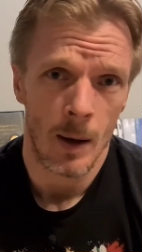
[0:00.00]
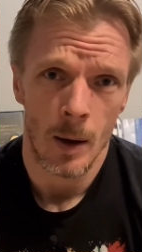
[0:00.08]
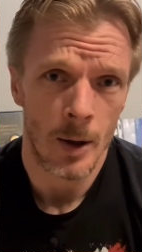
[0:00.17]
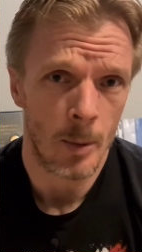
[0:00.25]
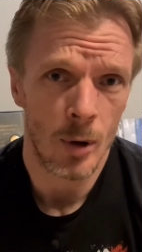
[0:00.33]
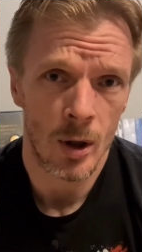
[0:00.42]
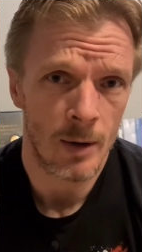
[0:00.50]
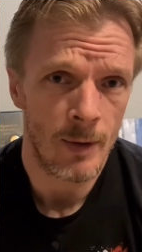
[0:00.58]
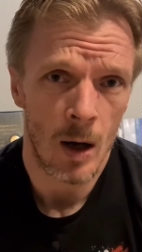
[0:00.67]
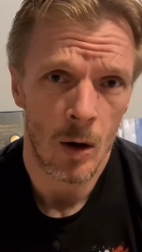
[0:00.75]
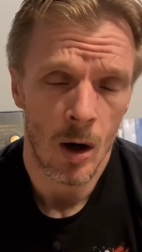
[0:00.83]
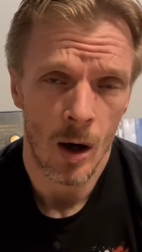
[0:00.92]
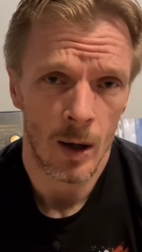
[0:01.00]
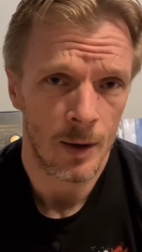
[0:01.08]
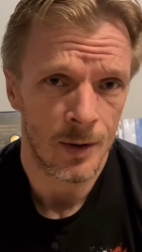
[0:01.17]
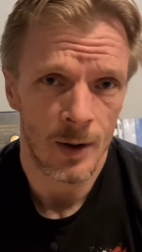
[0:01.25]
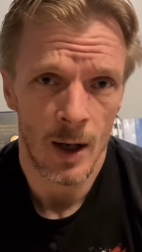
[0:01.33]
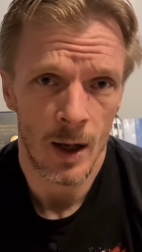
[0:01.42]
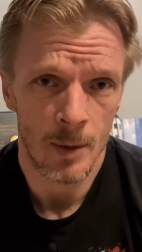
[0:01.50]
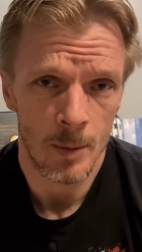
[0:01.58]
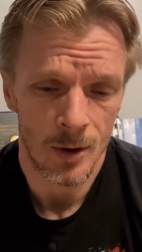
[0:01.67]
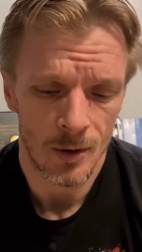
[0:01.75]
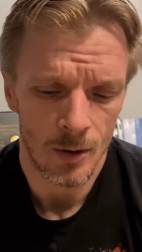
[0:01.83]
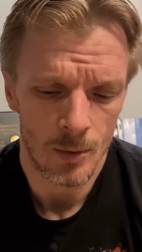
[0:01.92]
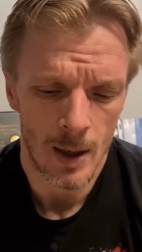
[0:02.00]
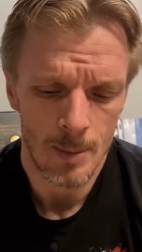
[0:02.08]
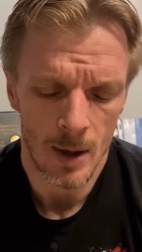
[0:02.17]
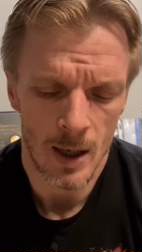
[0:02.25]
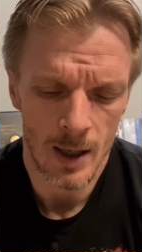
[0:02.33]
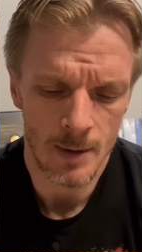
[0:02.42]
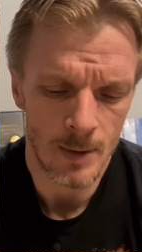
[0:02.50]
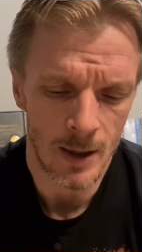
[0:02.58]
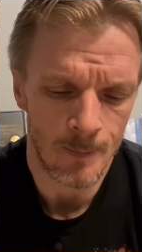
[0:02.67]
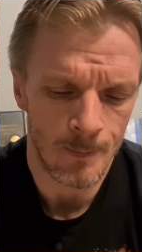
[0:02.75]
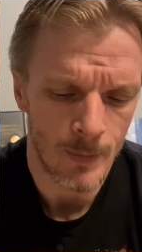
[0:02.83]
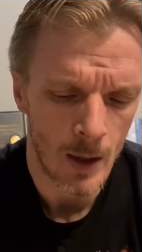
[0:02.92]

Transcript: the book of Alcoholics Anonymous is right behind me.